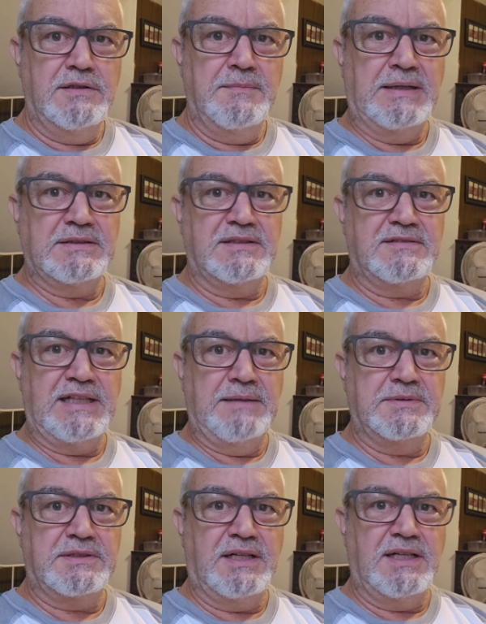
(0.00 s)
about the
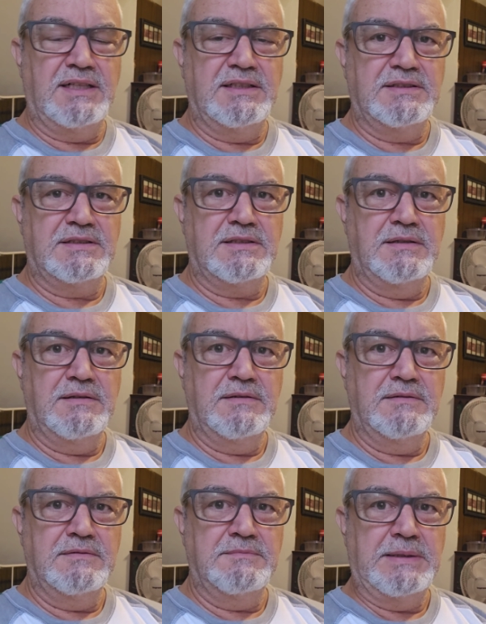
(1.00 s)
same size,
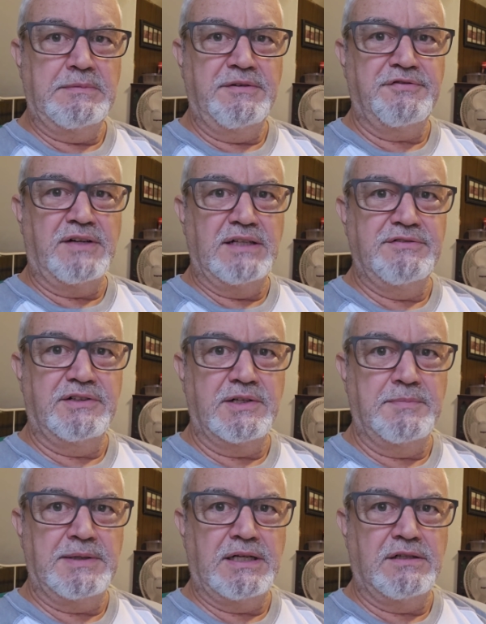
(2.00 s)
maybe
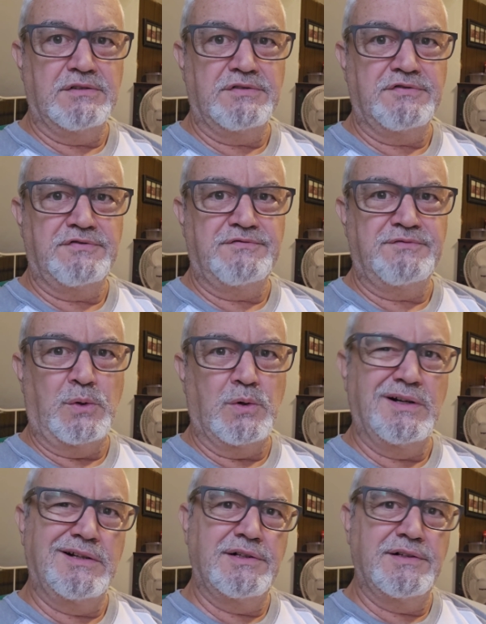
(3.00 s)
500 pounds,
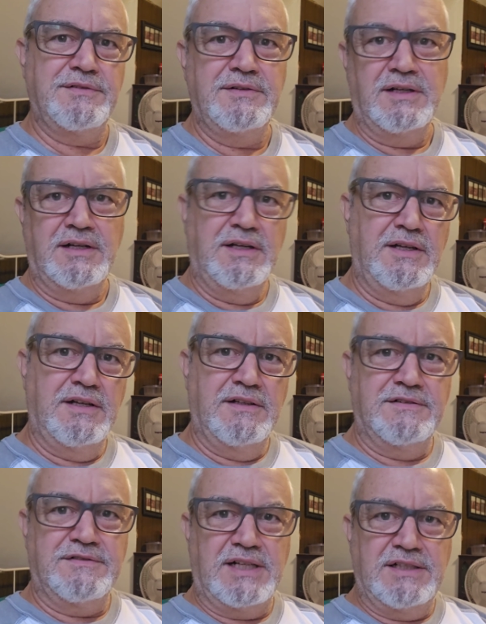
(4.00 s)
400,
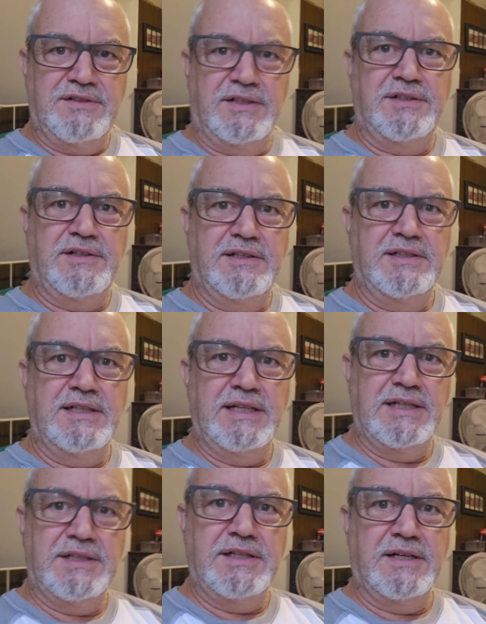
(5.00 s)
500.
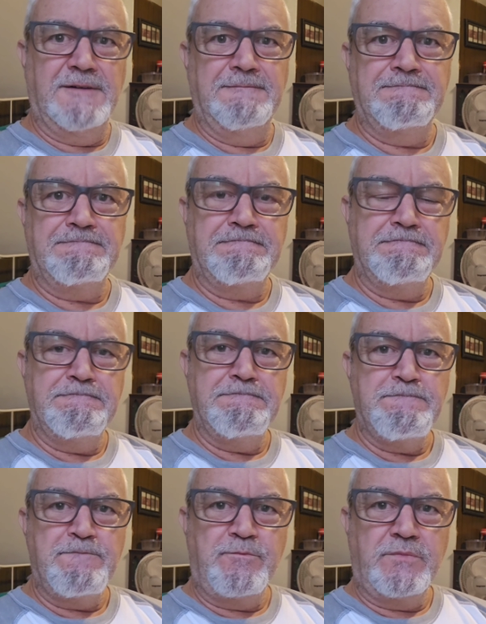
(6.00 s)
And
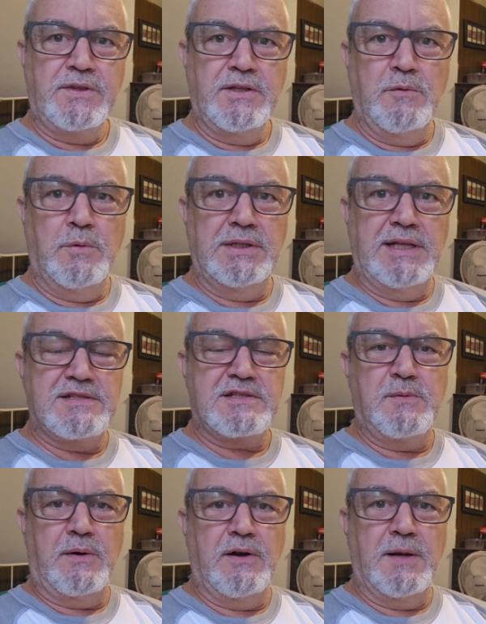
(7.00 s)
when they
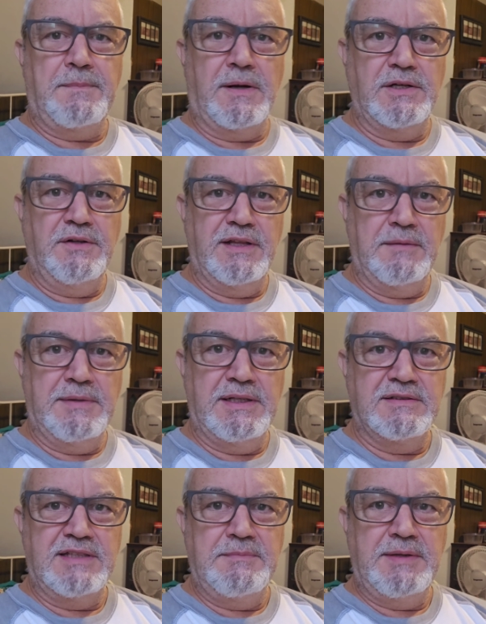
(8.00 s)
square up on you, that
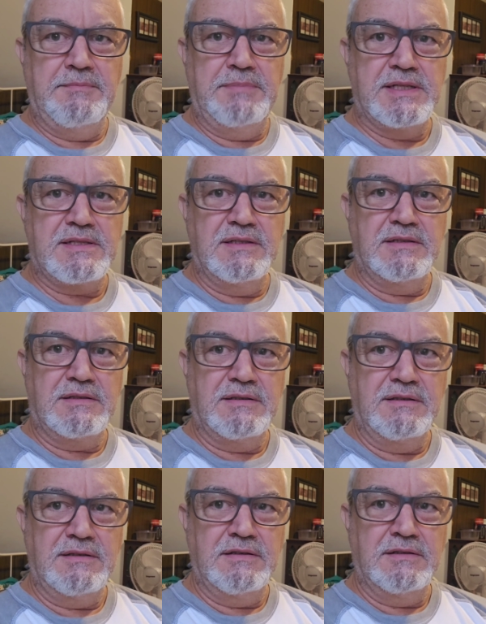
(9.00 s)
means they mean
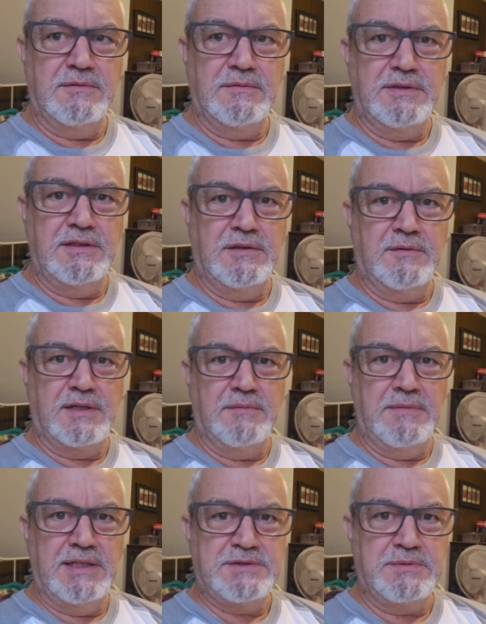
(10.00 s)
business. You don't want
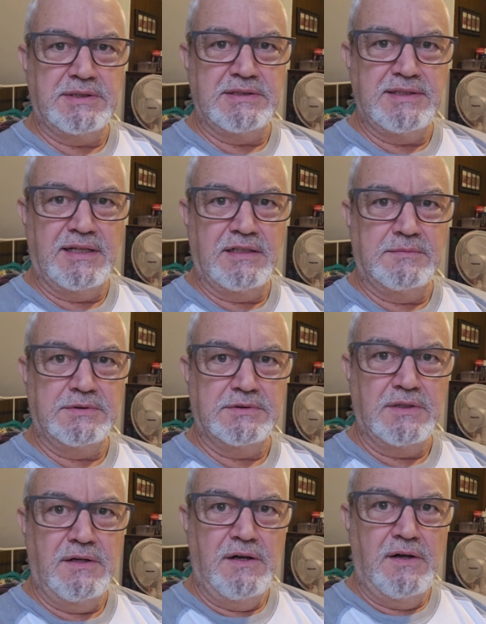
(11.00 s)
to mess with these
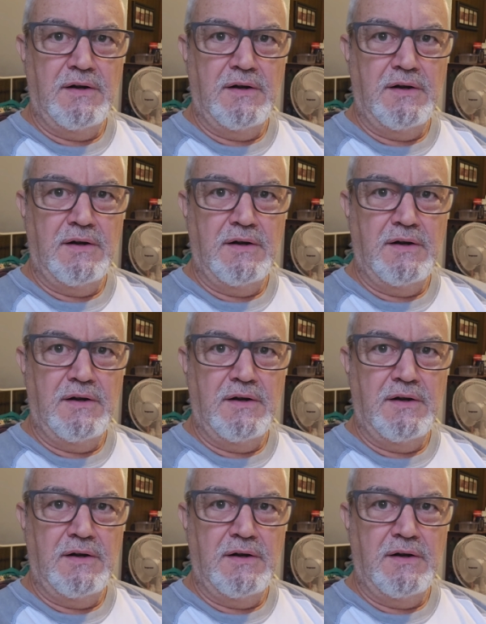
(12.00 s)
animals.